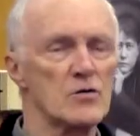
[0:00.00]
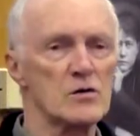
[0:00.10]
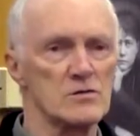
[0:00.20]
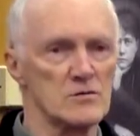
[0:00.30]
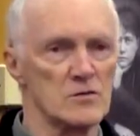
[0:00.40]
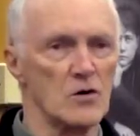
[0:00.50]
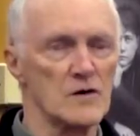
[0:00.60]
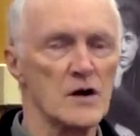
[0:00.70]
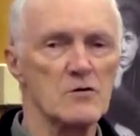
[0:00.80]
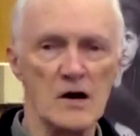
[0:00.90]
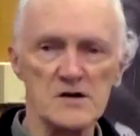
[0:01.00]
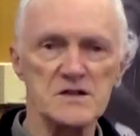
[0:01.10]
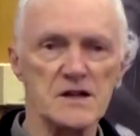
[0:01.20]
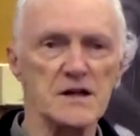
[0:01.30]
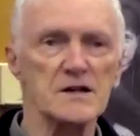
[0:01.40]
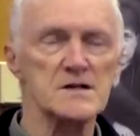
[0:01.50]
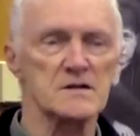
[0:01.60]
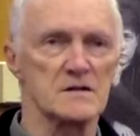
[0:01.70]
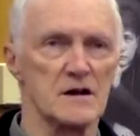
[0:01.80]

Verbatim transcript: all, all the gross things,